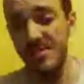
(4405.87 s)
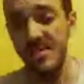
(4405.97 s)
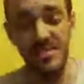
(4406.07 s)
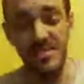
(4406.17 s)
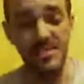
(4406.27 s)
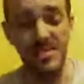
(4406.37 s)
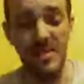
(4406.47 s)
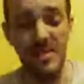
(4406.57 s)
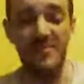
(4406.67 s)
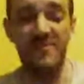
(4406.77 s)
the deities
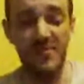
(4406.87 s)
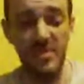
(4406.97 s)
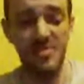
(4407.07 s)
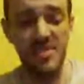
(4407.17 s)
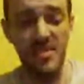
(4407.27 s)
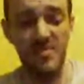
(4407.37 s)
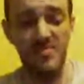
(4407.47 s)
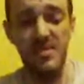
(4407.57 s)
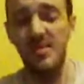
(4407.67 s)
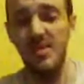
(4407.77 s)
haven't fully
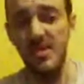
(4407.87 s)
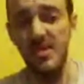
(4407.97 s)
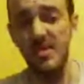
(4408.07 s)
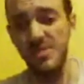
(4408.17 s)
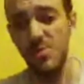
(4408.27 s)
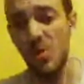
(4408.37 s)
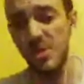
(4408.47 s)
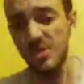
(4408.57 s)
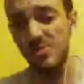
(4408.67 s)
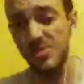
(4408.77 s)
stepped in and
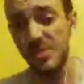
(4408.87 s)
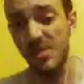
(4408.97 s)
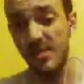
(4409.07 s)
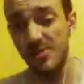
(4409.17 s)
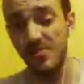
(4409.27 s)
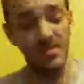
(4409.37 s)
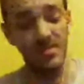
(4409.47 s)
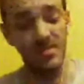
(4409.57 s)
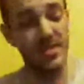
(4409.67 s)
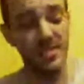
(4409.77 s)
squashed Lucian like a
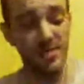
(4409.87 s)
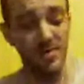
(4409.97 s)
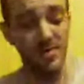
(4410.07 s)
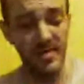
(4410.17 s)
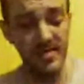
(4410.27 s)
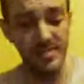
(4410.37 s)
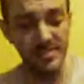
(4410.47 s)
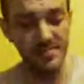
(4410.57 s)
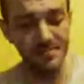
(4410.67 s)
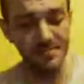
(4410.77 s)
little bug he
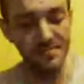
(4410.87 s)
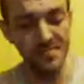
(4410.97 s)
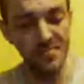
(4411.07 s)
is.